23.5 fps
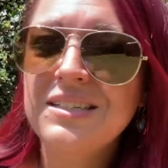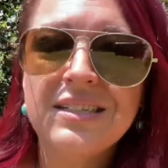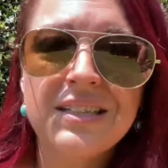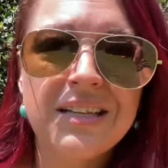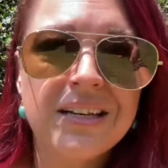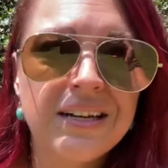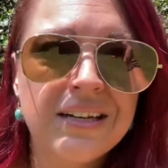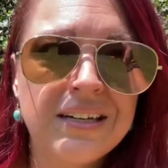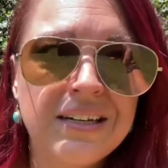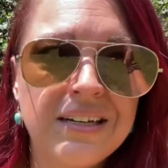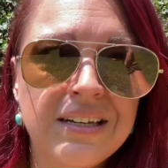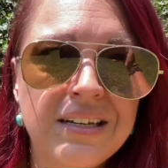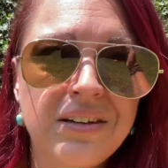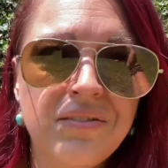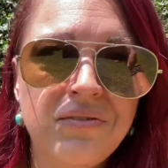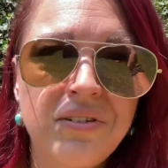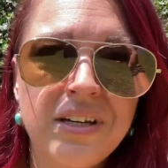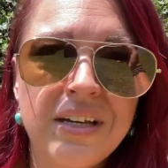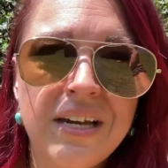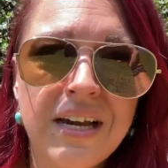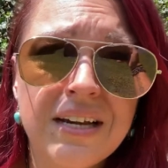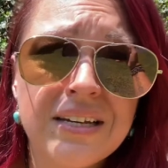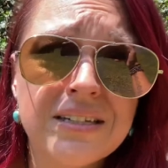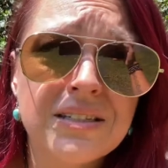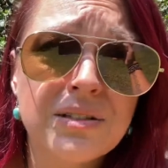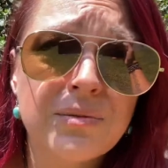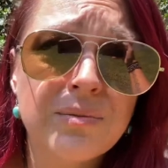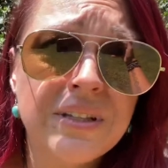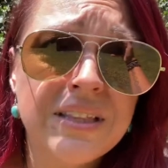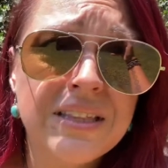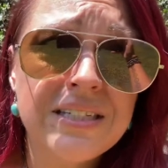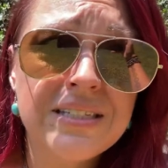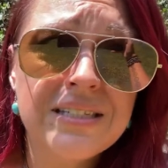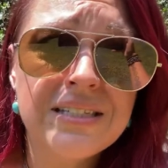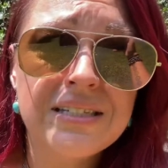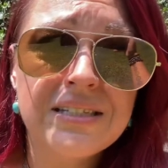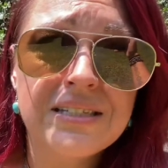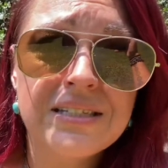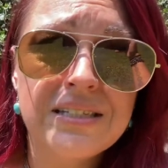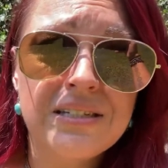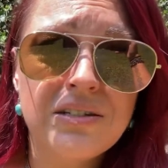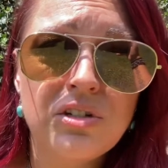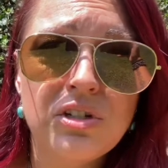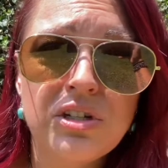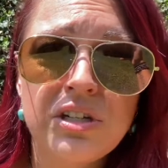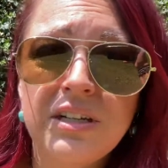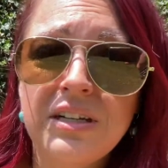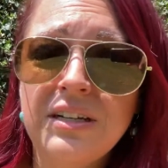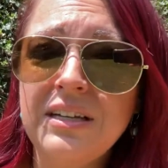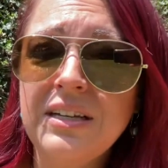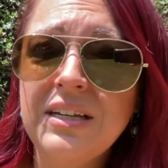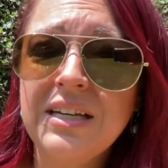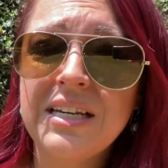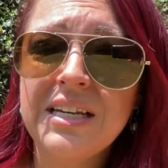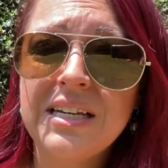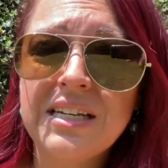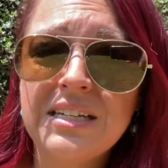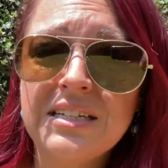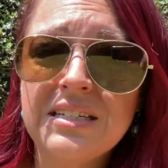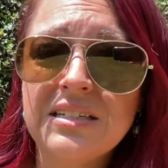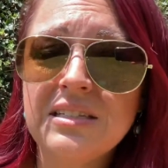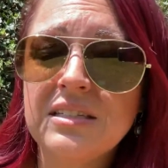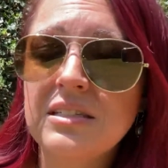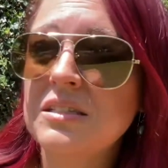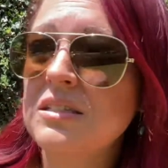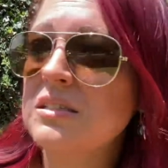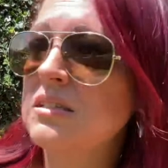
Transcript: that I can give you guys with this ascension is